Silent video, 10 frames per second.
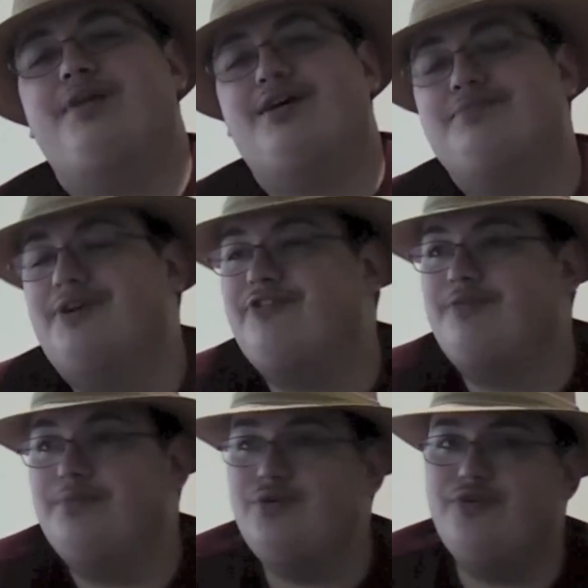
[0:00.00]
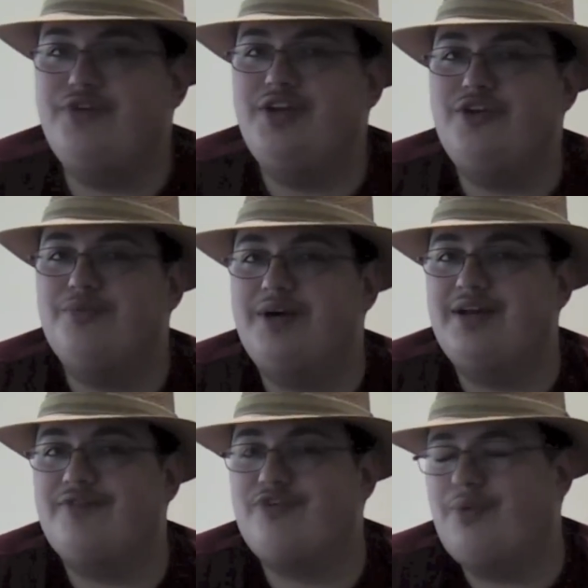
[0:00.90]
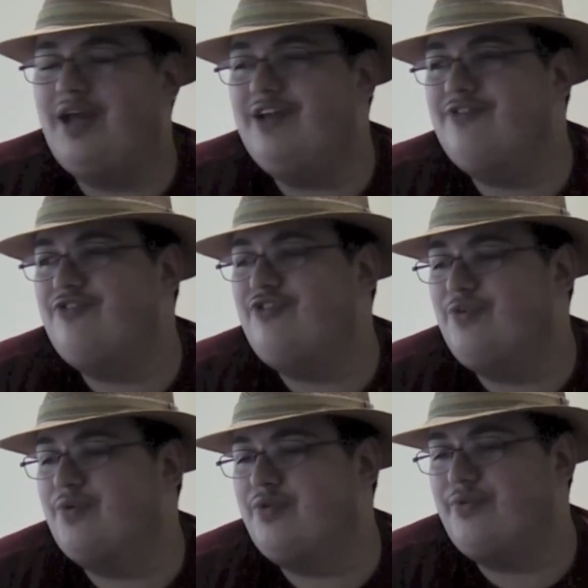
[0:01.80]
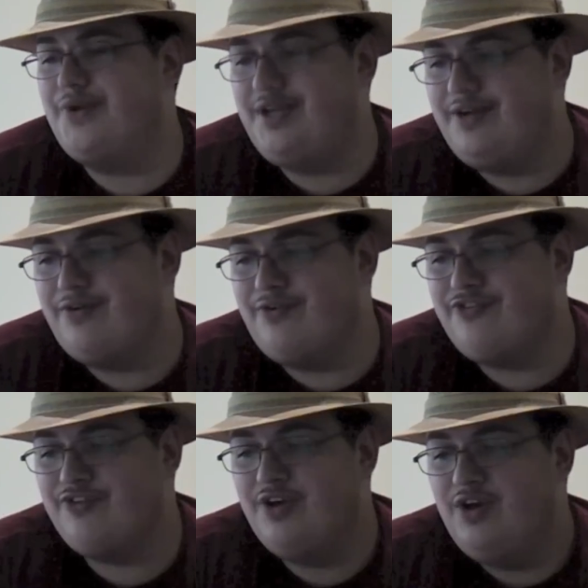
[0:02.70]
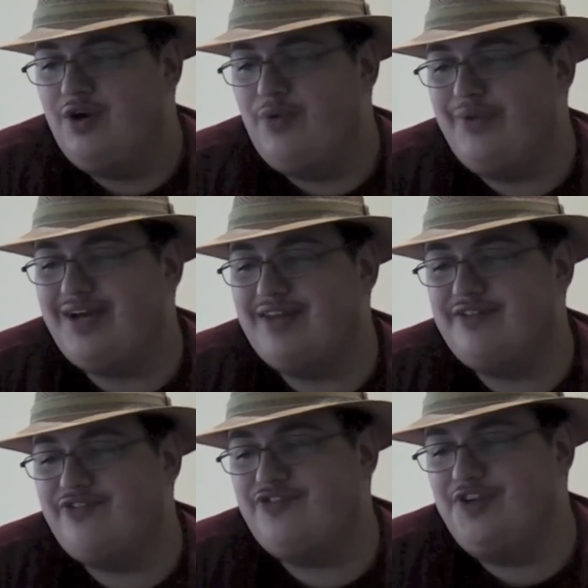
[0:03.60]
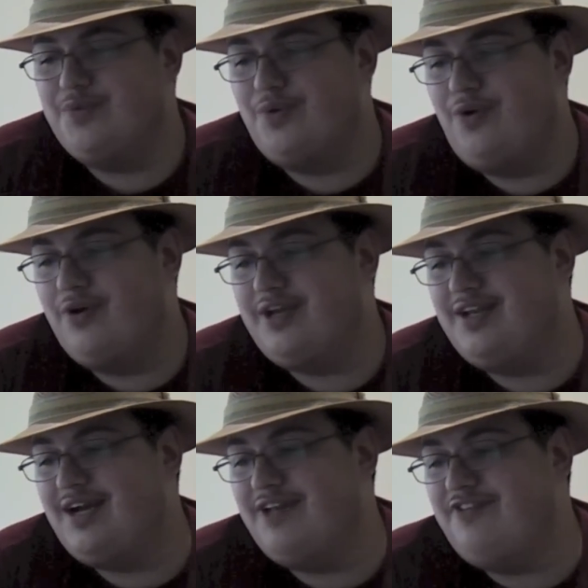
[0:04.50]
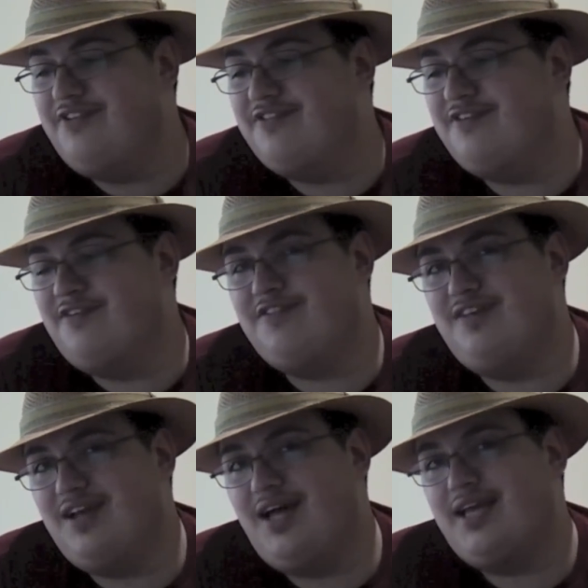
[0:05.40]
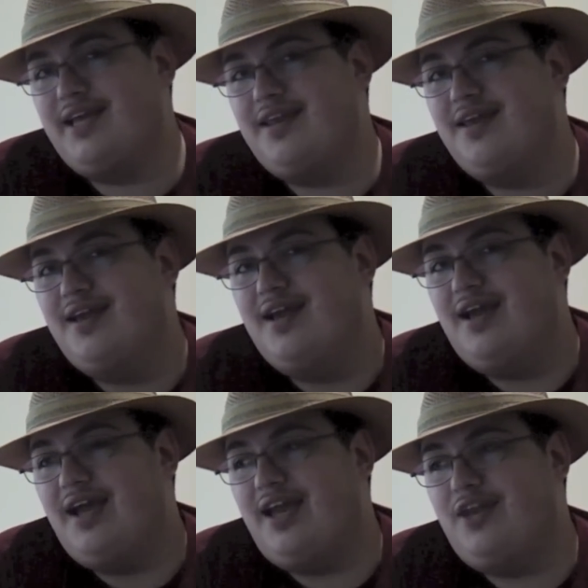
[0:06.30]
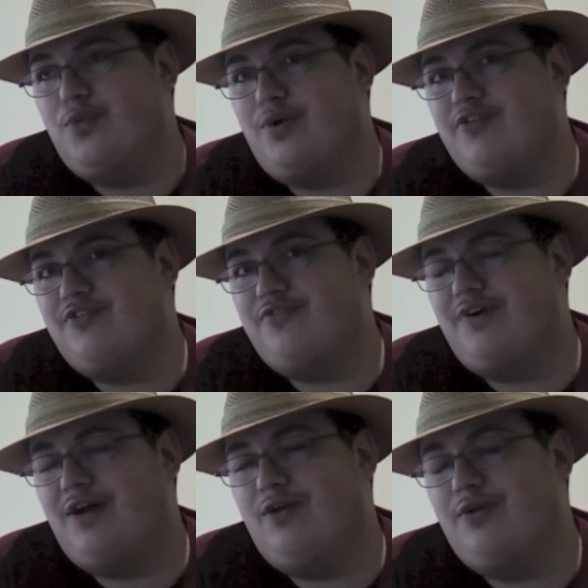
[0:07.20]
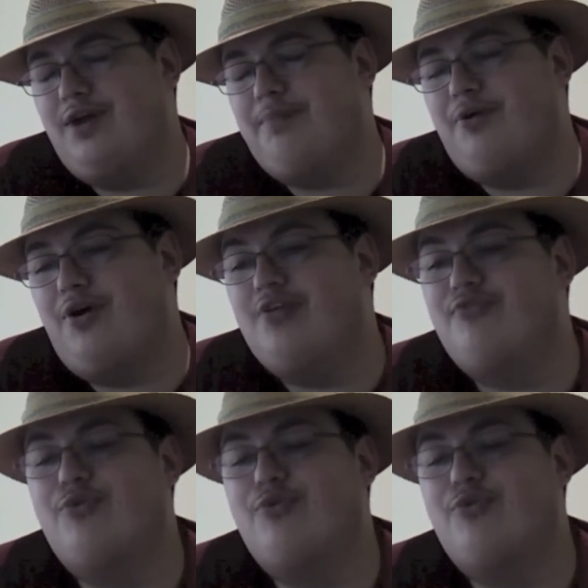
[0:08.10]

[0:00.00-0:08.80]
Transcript: a blockbuster movie, you might have to wait 2 or 3 years, we got this sequel hook in 1969, and it wasn't followed up on